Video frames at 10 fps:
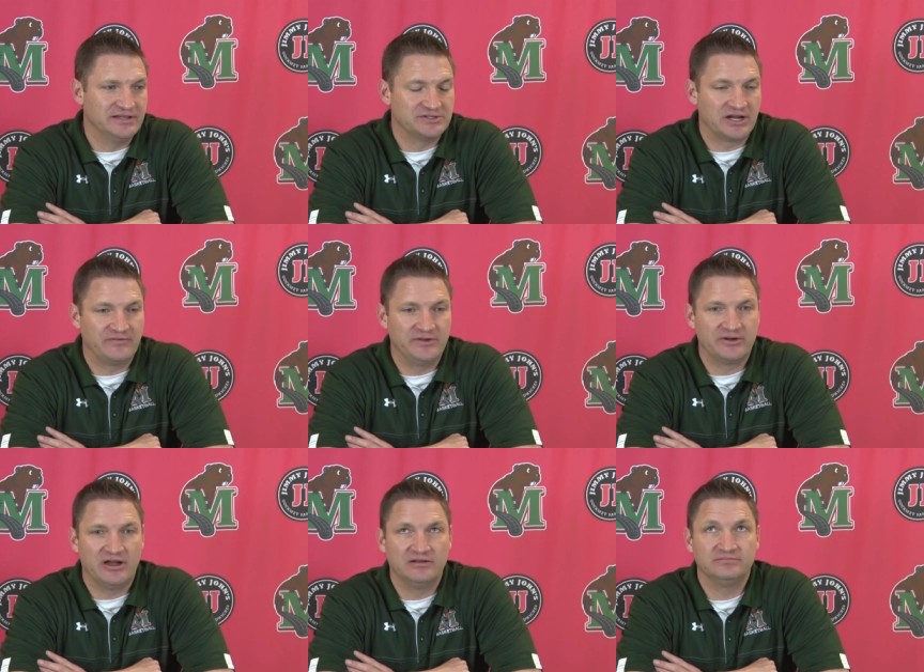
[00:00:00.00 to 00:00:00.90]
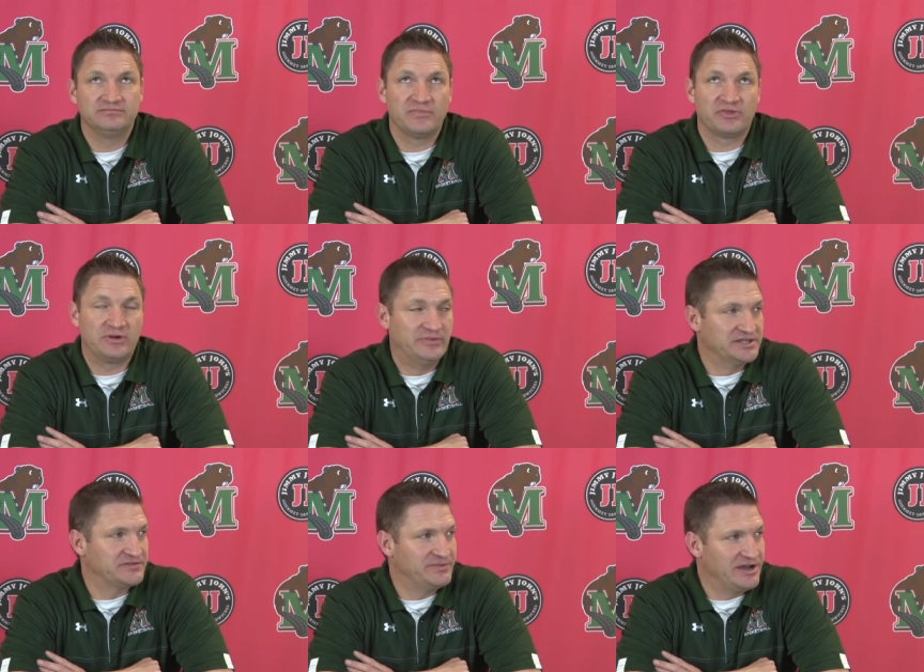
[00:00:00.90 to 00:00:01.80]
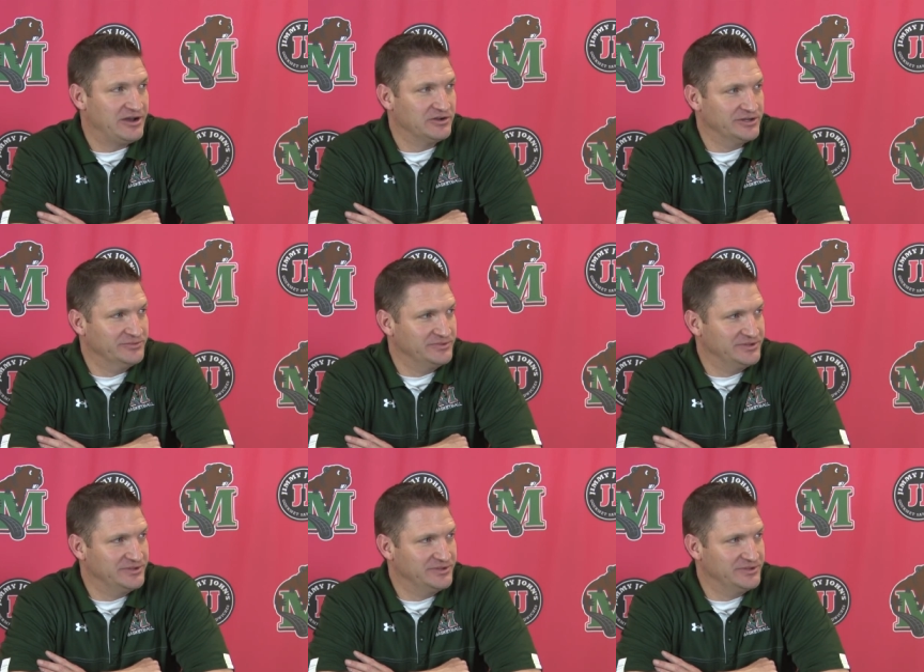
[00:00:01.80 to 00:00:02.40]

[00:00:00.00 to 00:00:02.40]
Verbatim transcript: and try to figure out three months from now how good